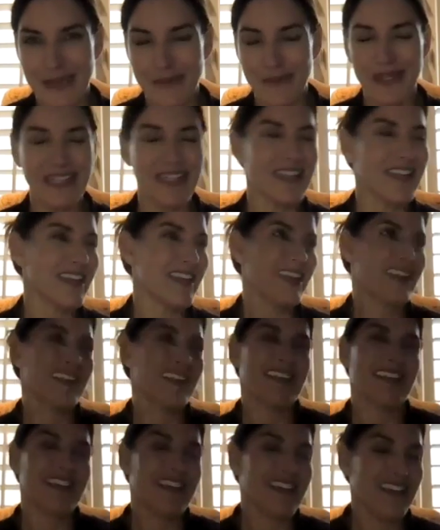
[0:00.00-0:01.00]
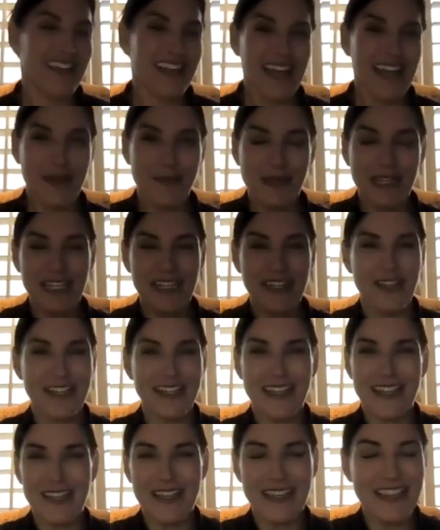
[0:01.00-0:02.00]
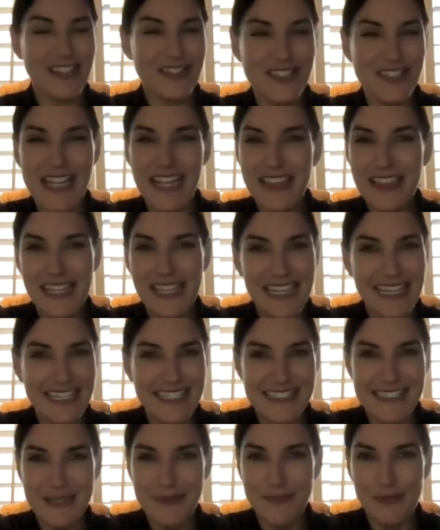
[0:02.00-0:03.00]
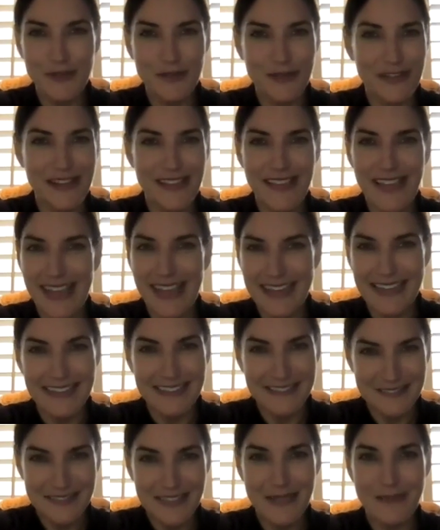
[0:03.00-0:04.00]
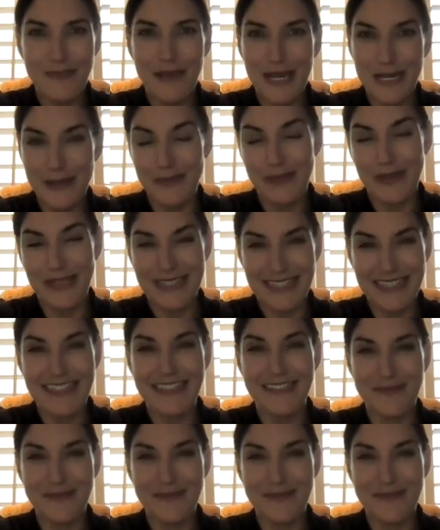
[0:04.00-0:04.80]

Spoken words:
And I mean, there's nothing any simpler than that, in my opinion.